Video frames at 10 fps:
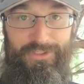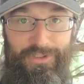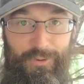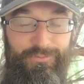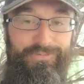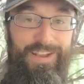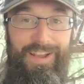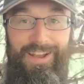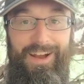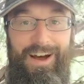So
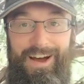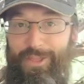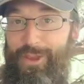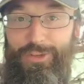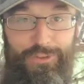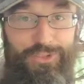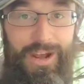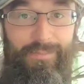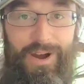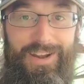thanks for
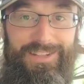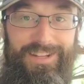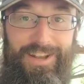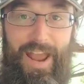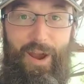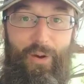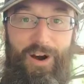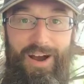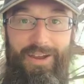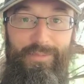stopping by and seeing how
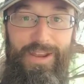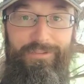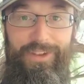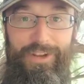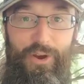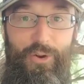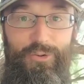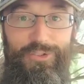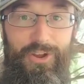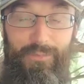I make
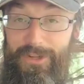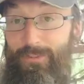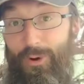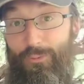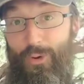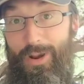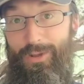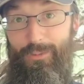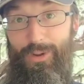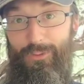videos on my smartphone out
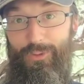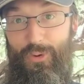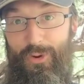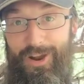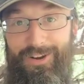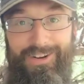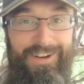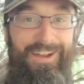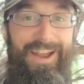in the middle of nowhere.